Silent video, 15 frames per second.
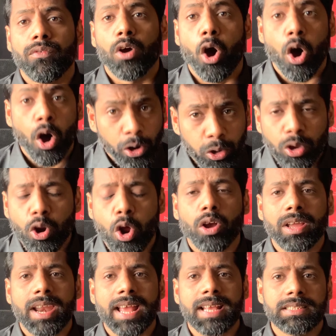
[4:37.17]
or your
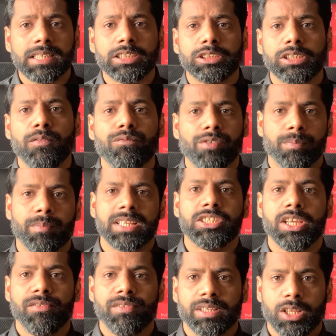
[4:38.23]
organization from
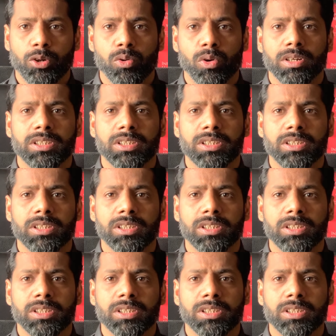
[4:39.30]
achieving the goal?